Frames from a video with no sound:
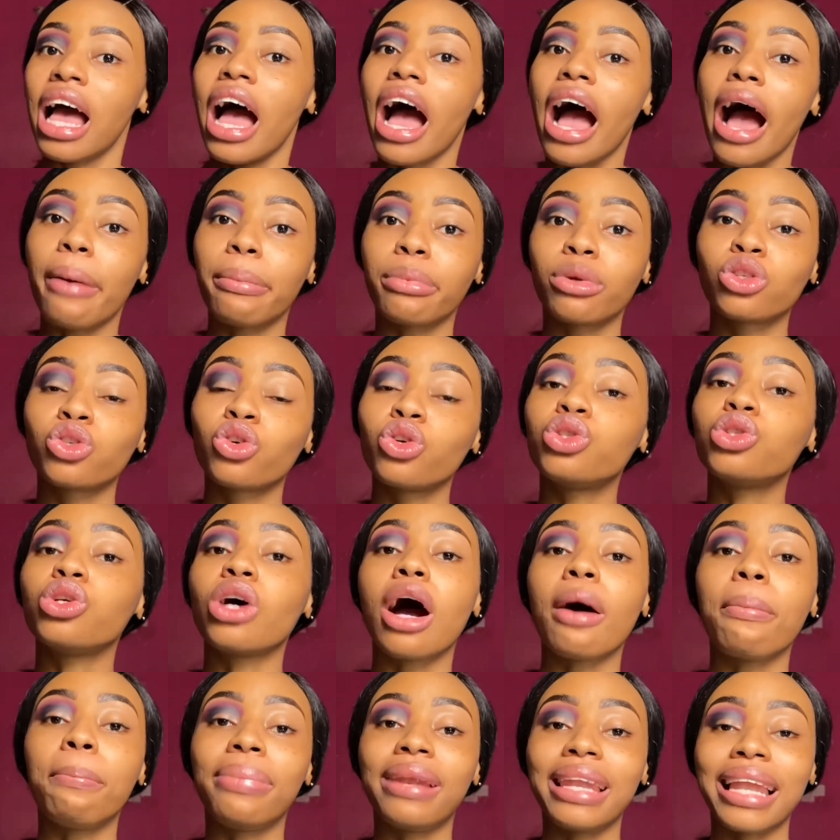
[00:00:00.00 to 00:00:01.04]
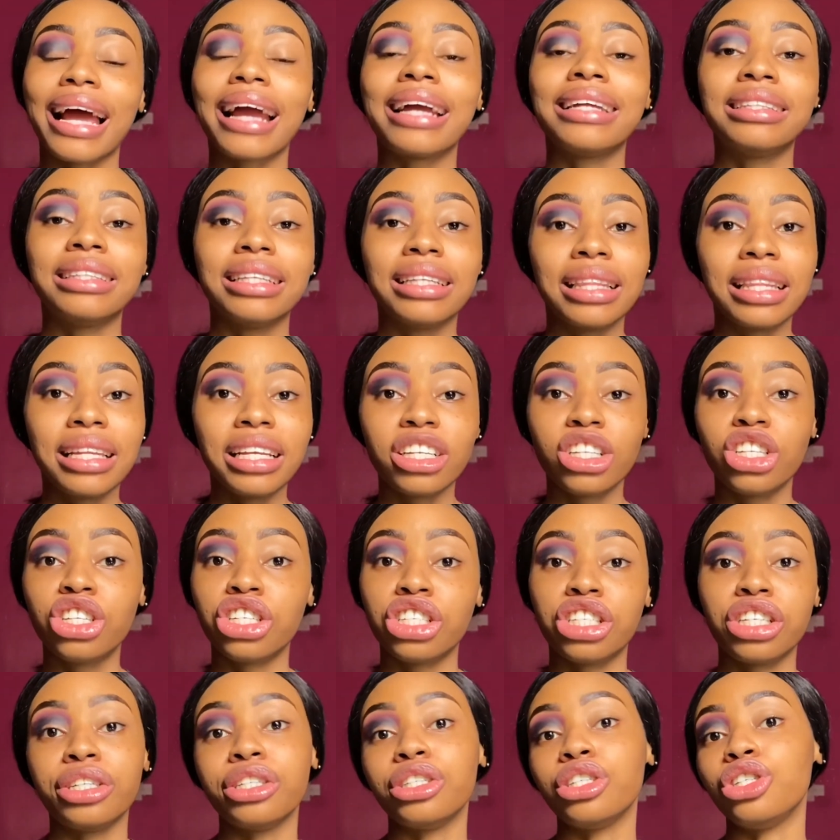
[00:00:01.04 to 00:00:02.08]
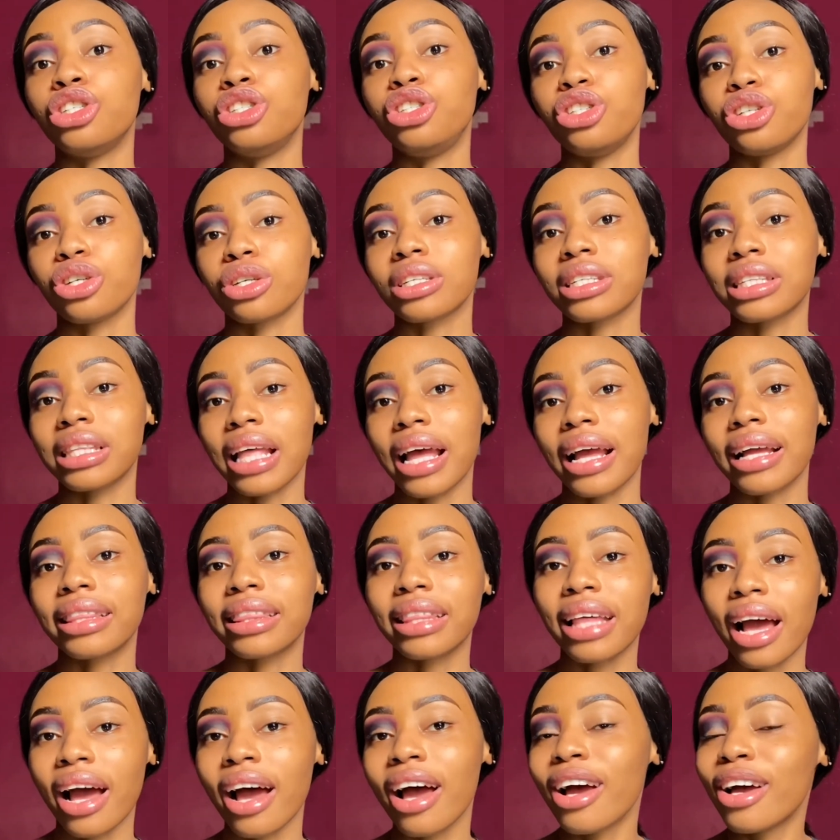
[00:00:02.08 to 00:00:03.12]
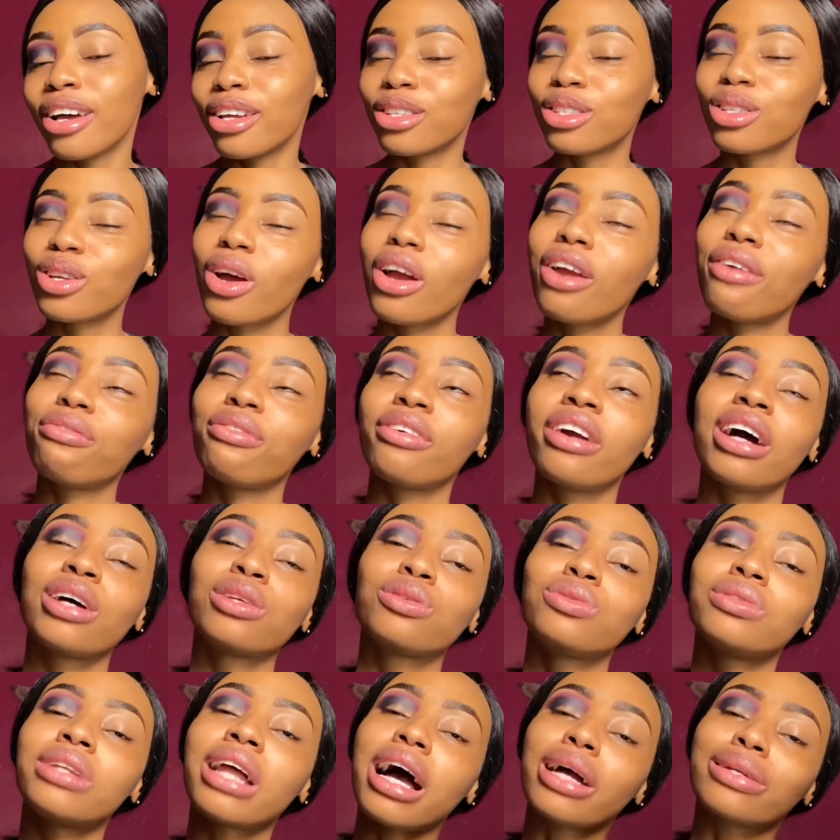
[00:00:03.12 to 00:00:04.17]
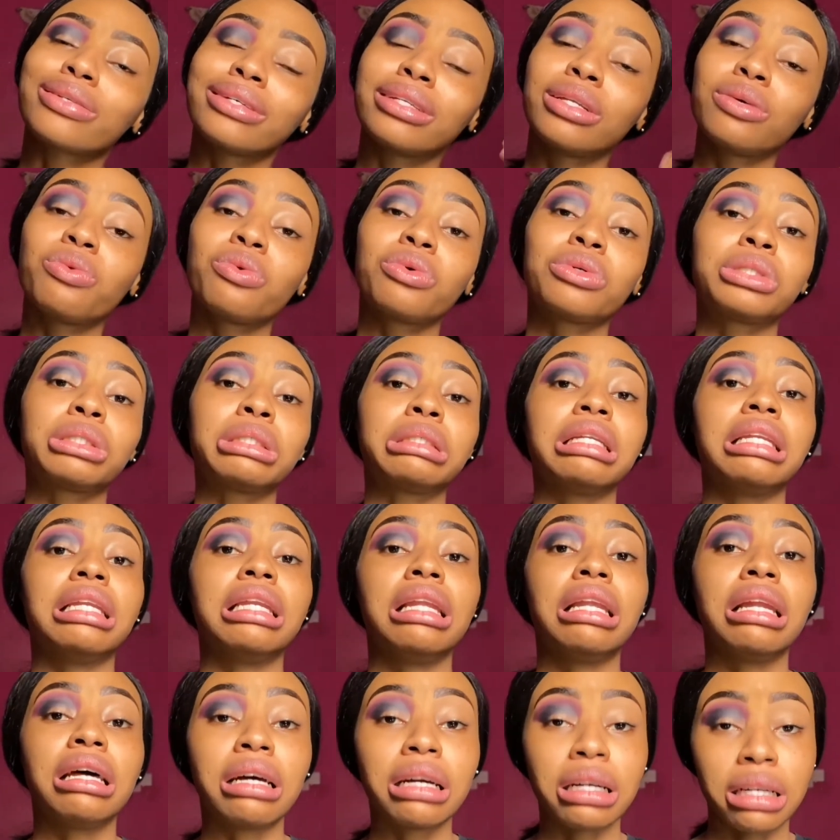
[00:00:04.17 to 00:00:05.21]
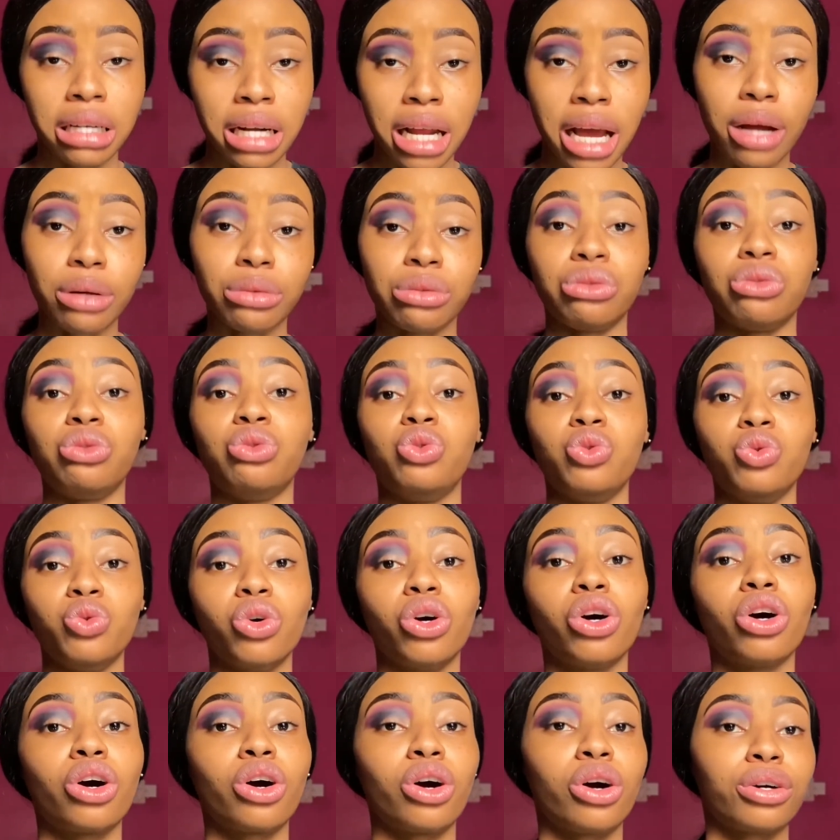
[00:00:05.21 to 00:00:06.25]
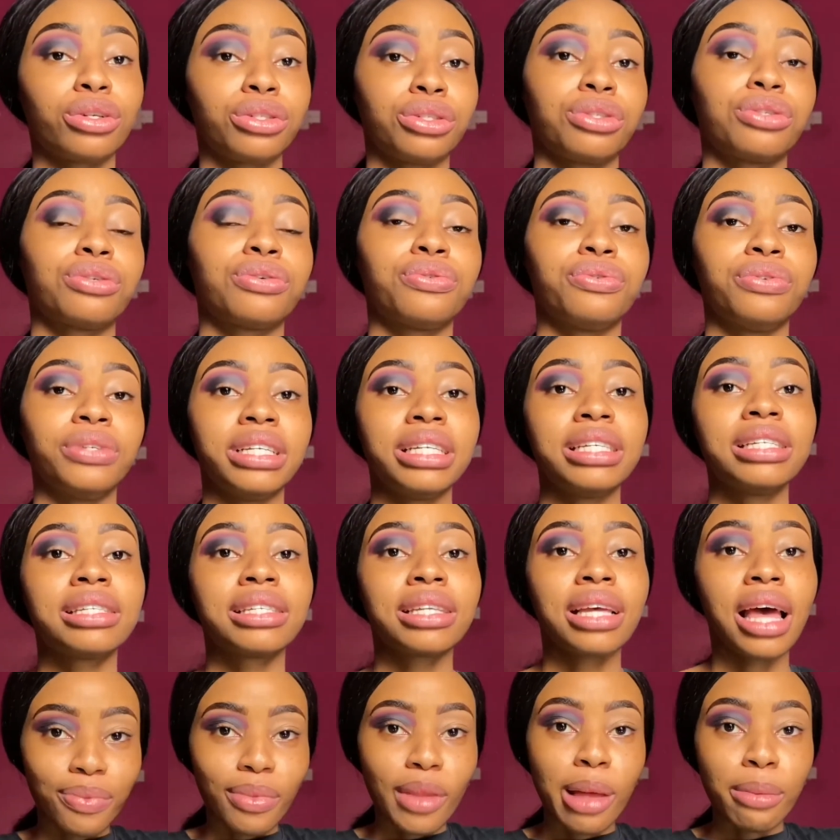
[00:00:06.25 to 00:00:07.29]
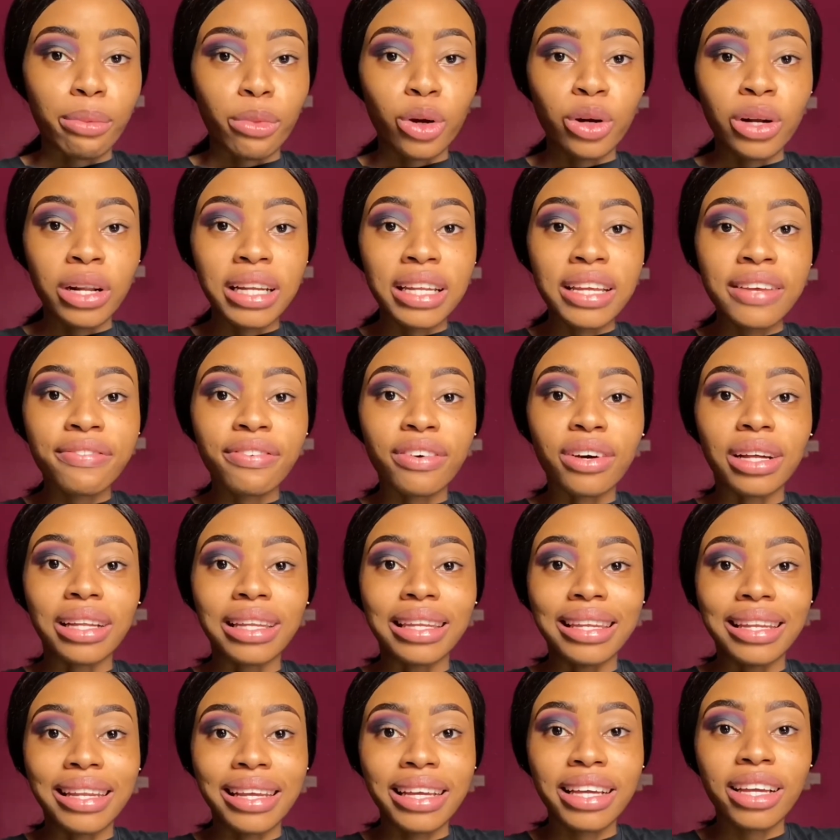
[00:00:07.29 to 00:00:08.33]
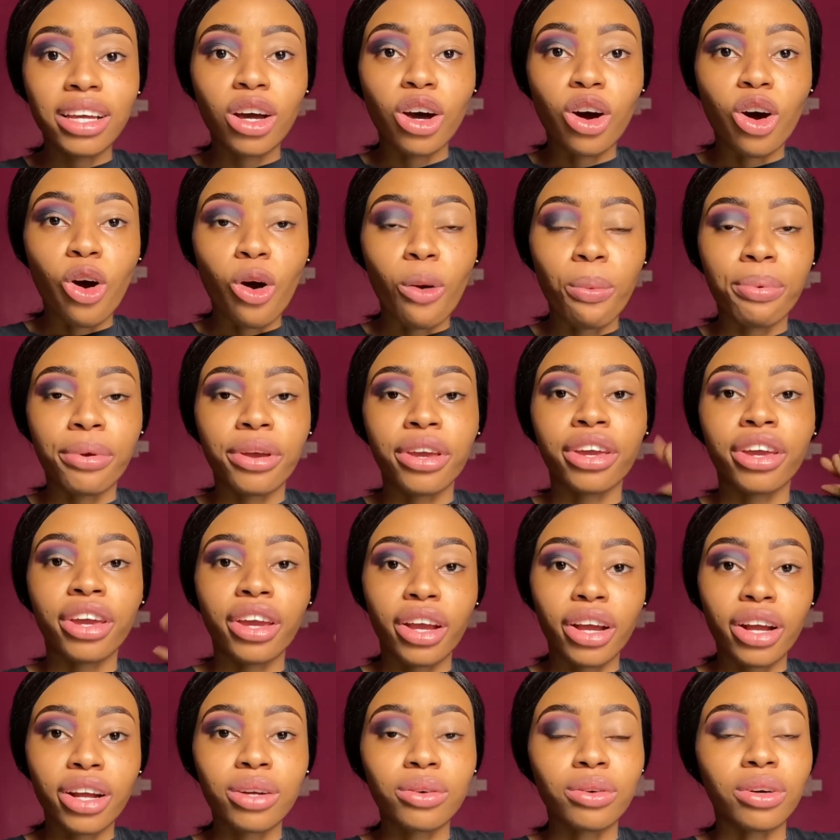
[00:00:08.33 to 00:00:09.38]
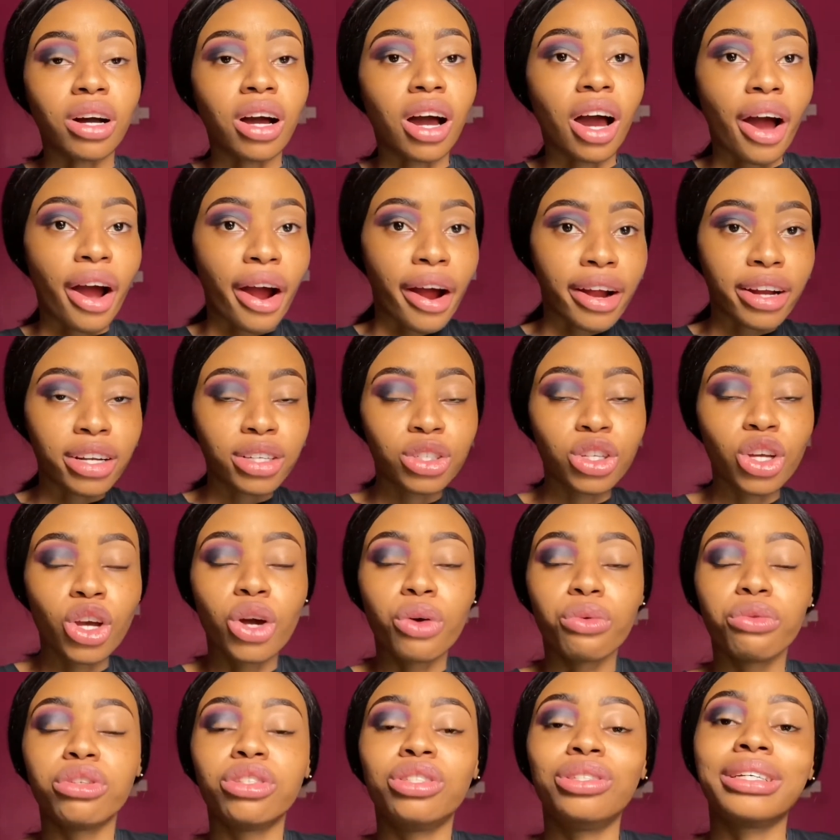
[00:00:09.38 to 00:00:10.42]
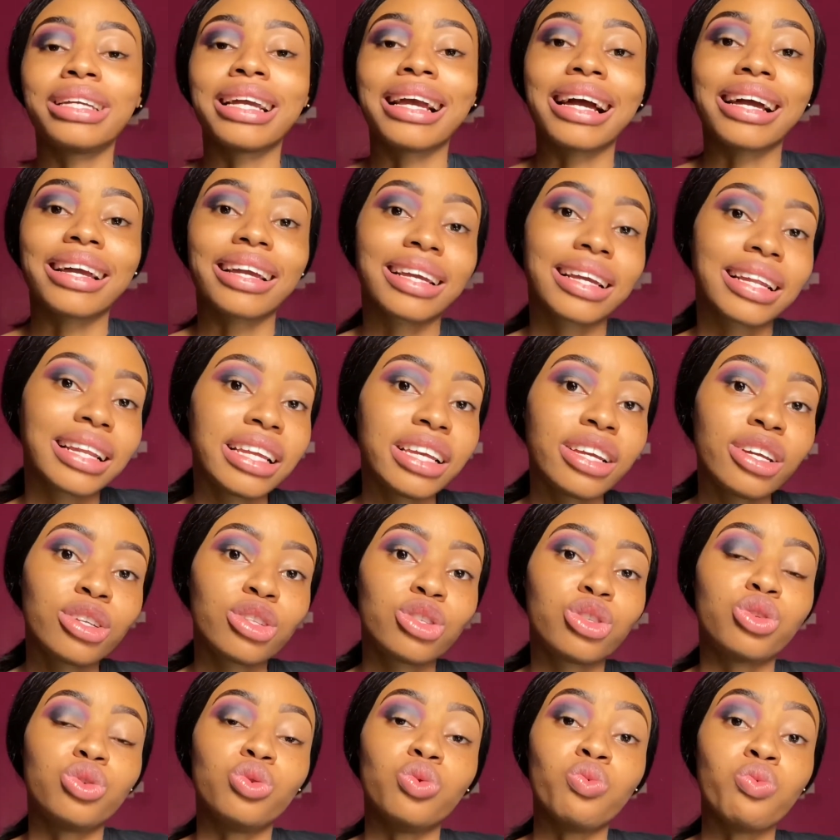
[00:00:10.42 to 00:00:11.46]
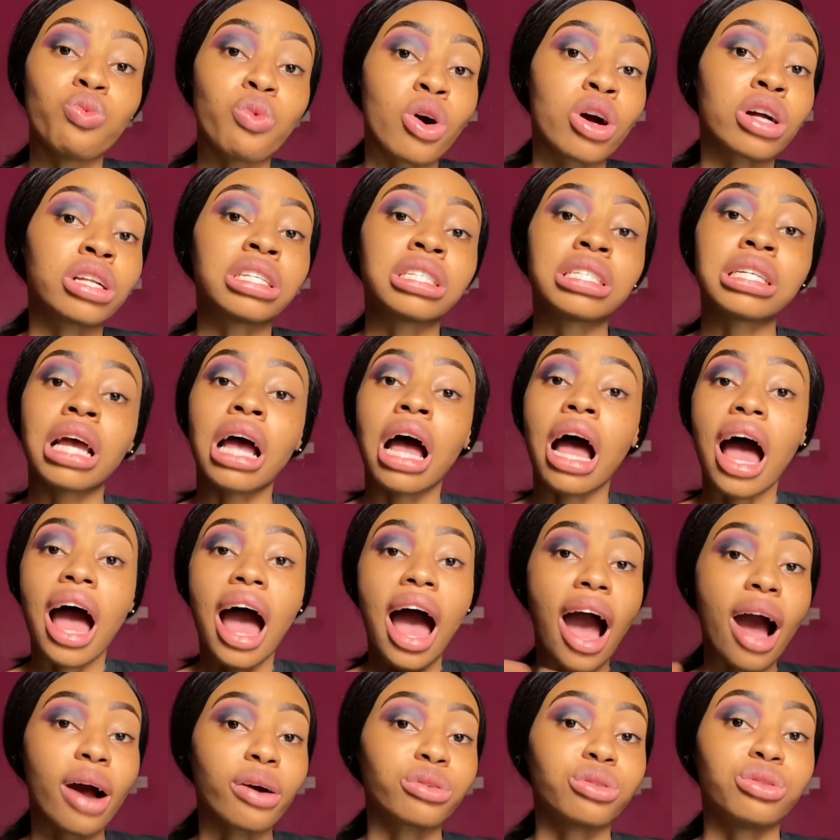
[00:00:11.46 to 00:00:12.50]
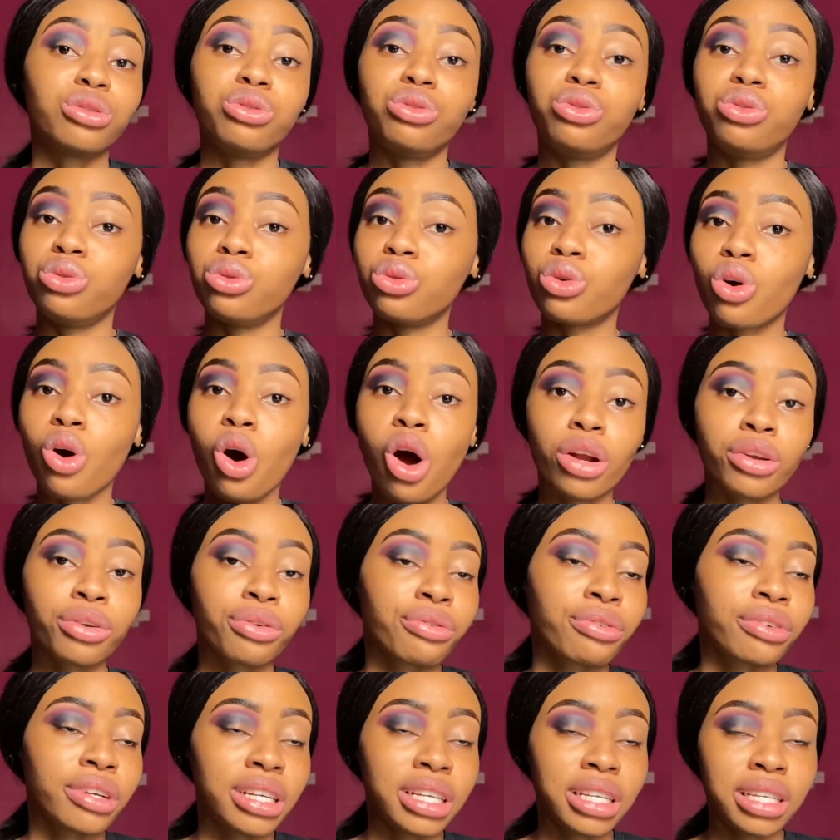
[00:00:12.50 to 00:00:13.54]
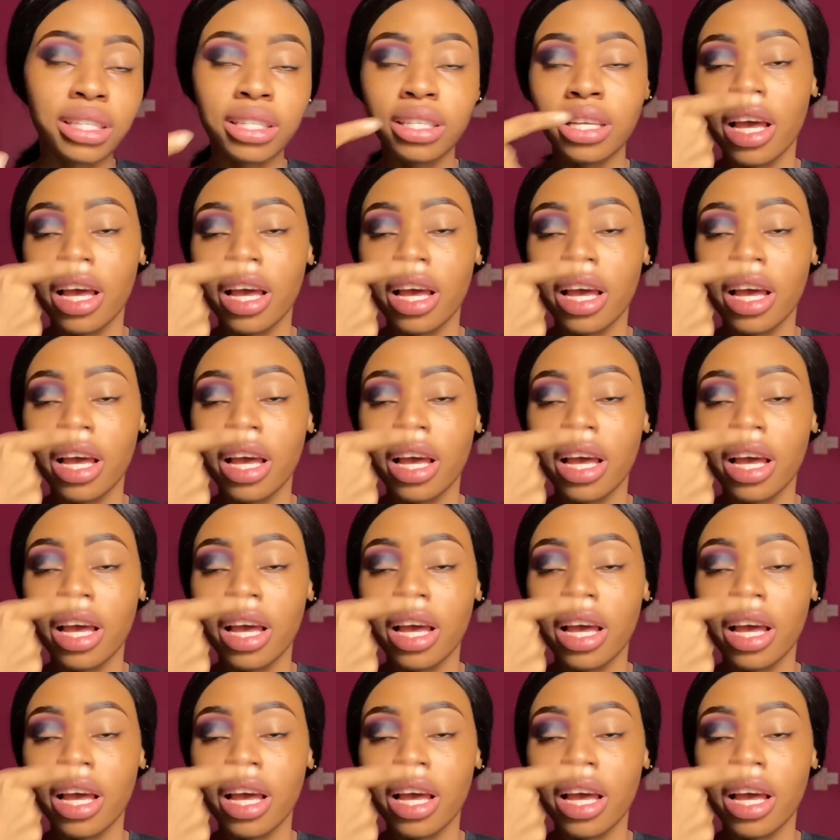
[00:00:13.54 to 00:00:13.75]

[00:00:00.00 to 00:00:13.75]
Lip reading: I'm just going to apply the lid shade just like that. So if you guys would actually want to learn how to do a cut crease, I'm going to leave a link up here, a card, which you can click to watch how to do cut crease,